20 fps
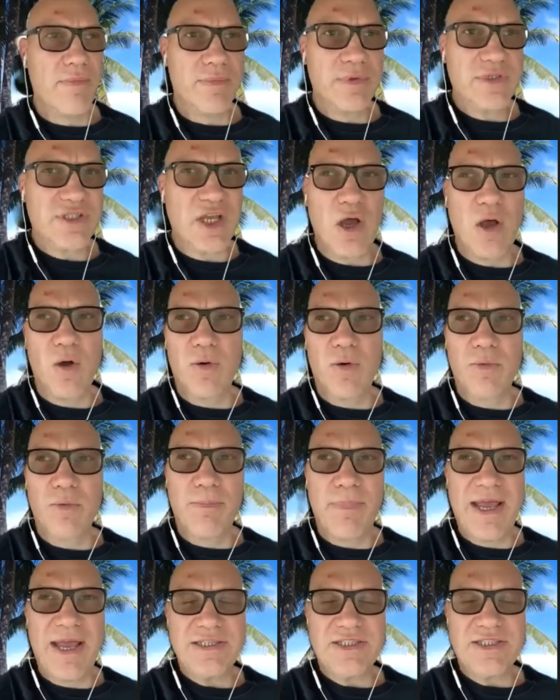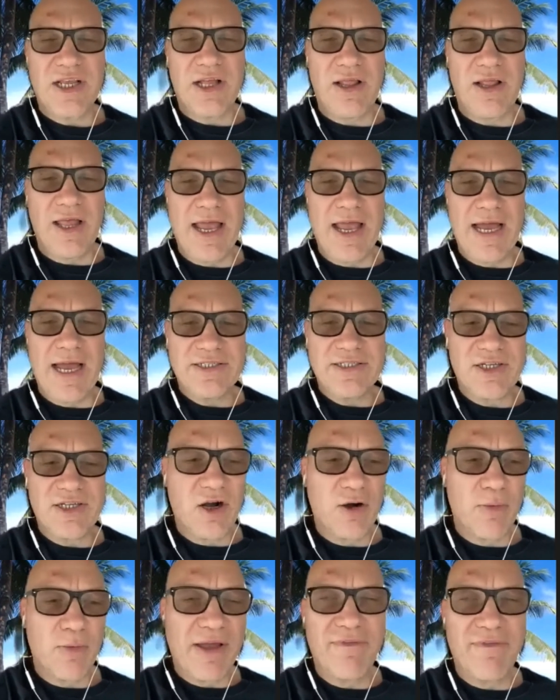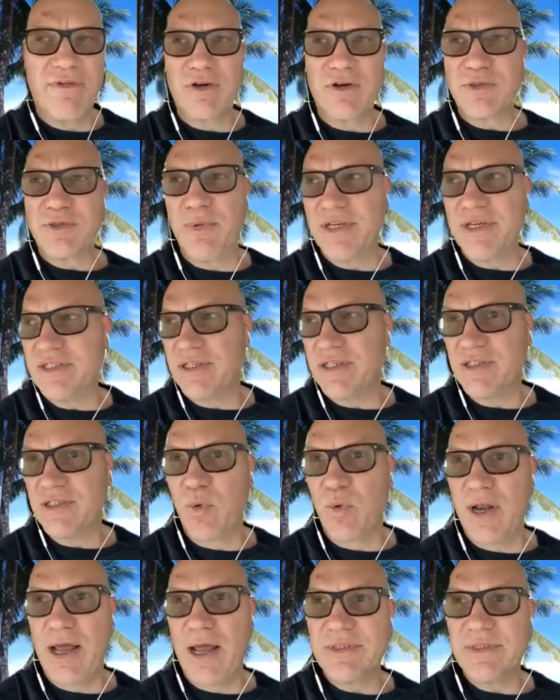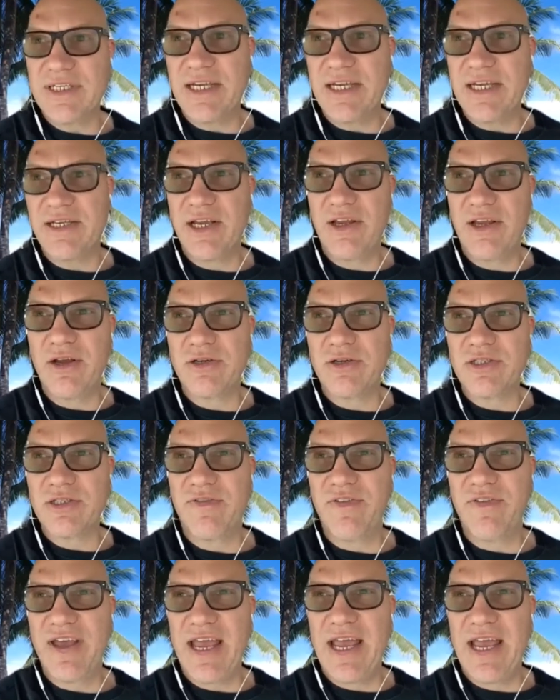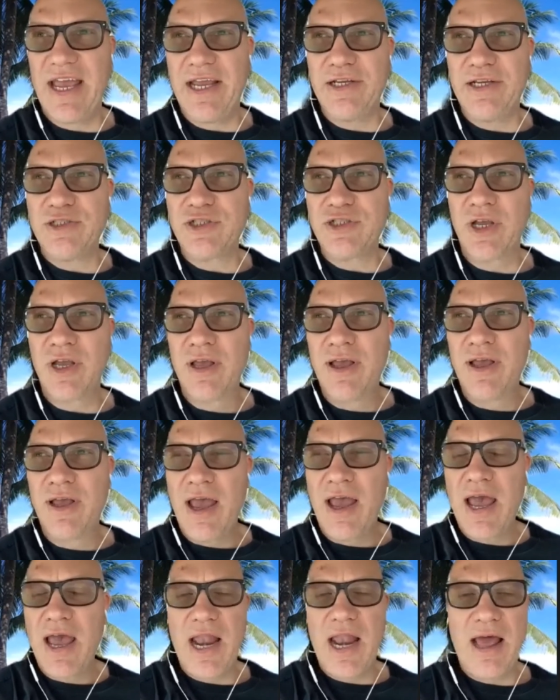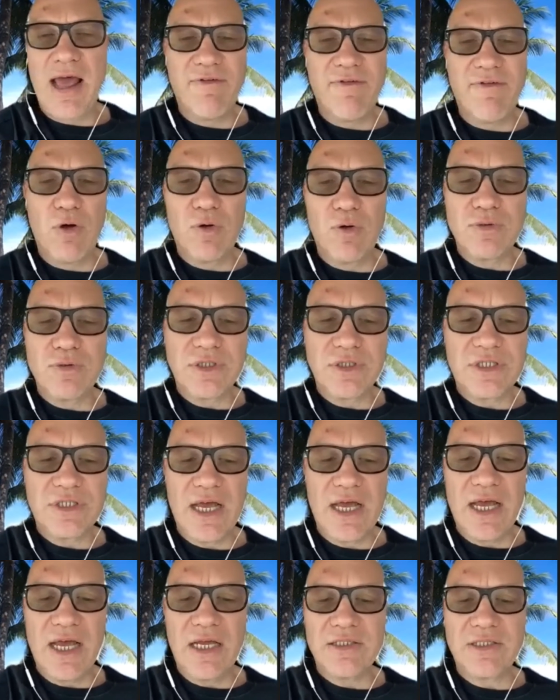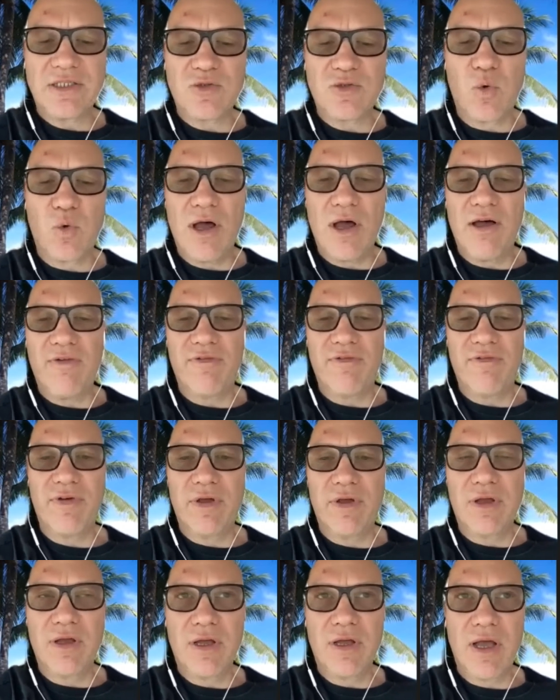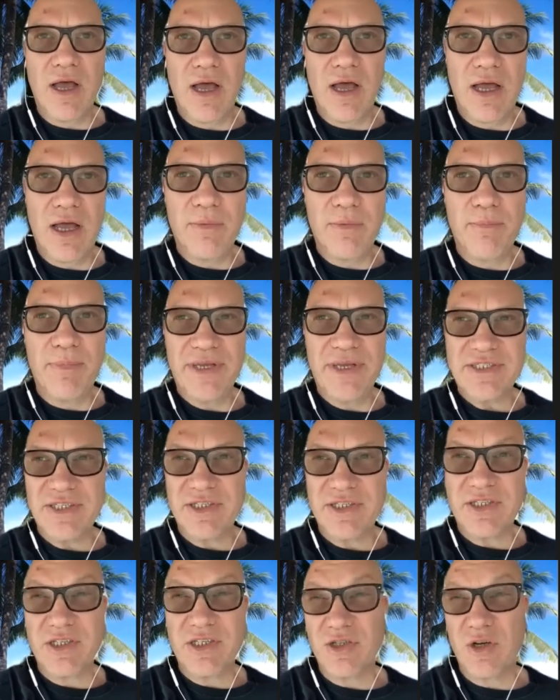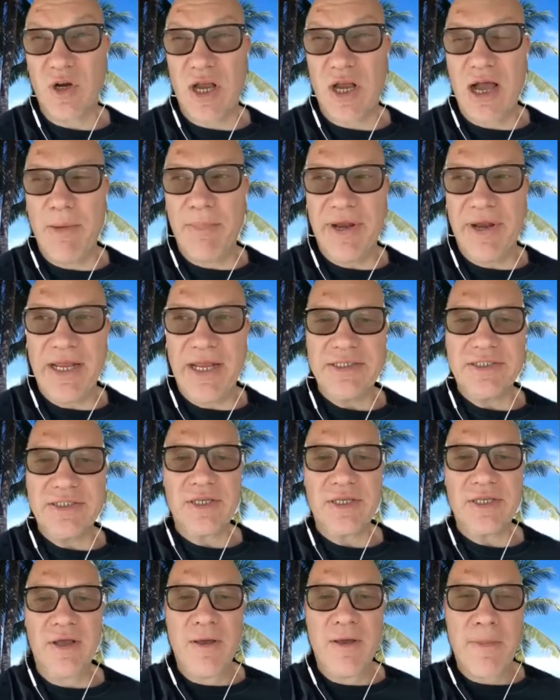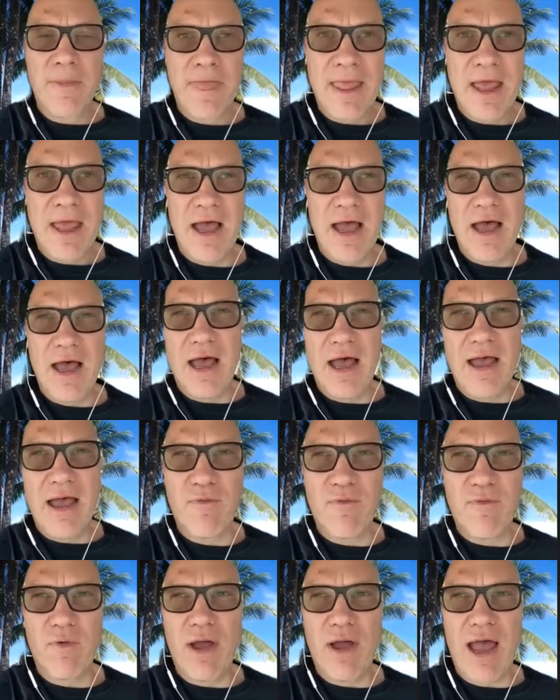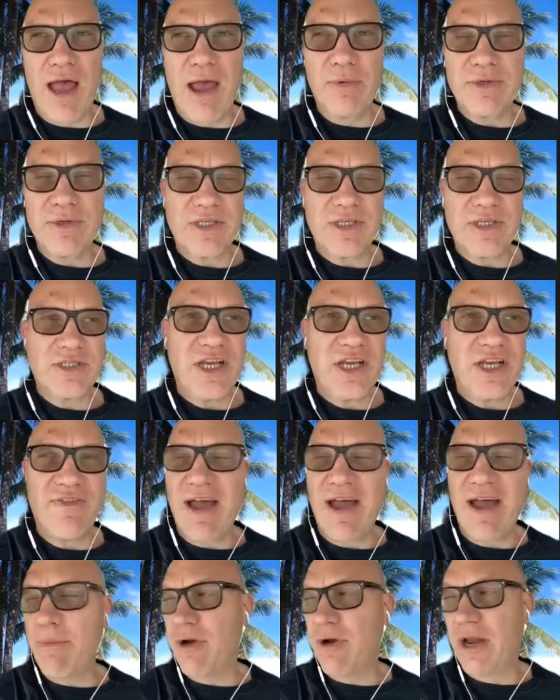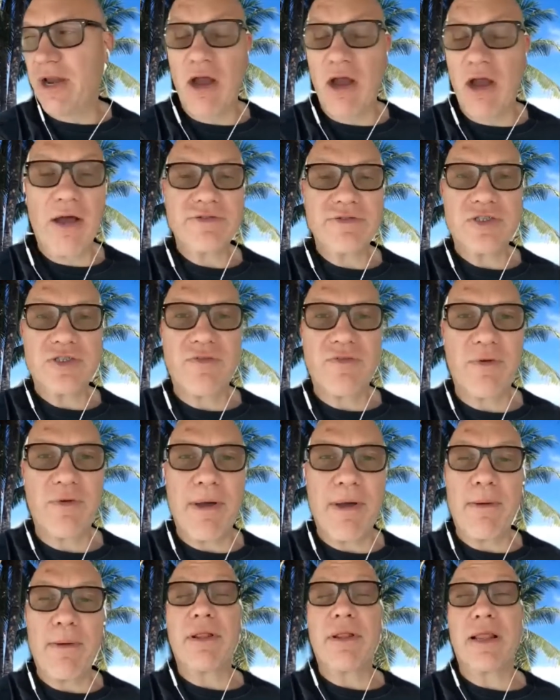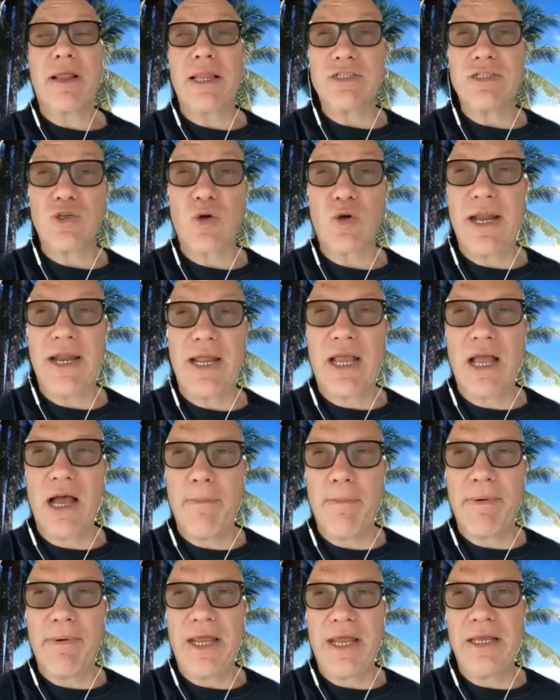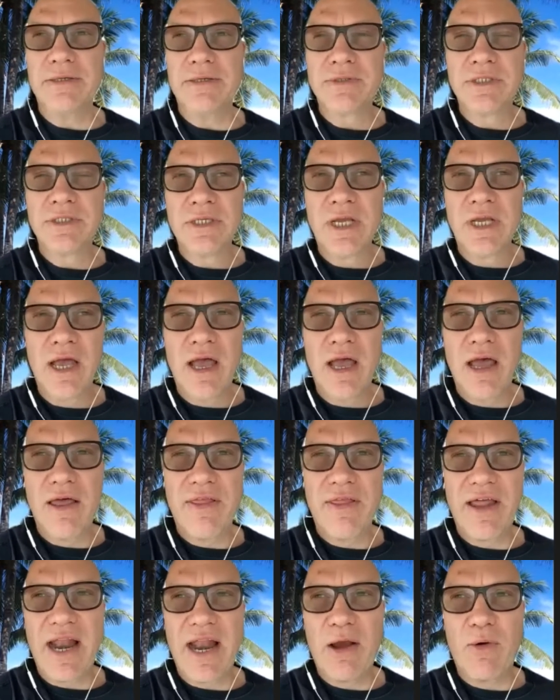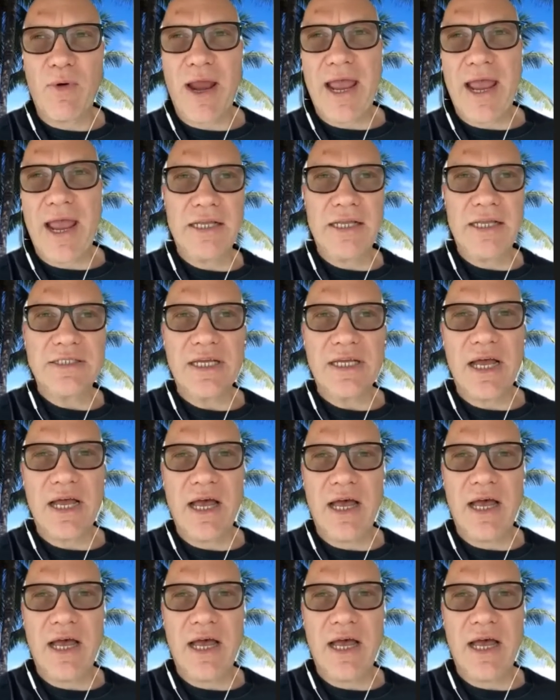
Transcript: So basically, I started my first business when I was 18 years of age, and I've owned 12 businesses or companies. I was a chief operating officer of a publicly traded company that I ran